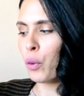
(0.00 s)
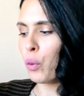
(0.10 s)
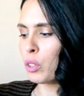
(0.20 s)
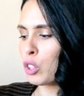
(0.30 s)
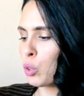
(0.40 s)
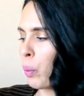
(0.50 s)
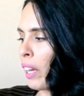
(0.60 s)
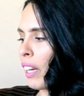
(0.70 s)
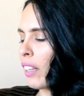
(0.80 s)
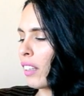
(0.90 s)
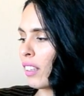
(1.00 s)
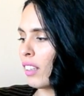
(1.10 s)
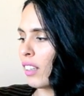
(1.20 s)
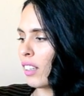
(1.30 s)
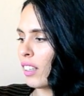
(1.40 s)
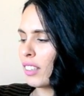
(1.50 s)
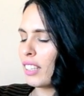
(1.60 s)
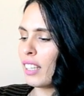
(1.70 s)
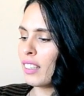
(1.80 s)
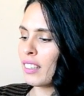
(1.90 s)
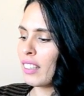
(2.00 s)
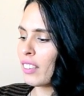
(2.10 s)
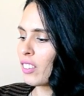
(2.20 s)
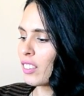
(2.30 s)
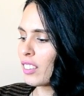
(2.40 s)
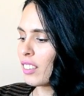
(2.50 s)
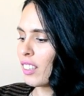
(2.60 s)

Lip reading: suede kitten heels.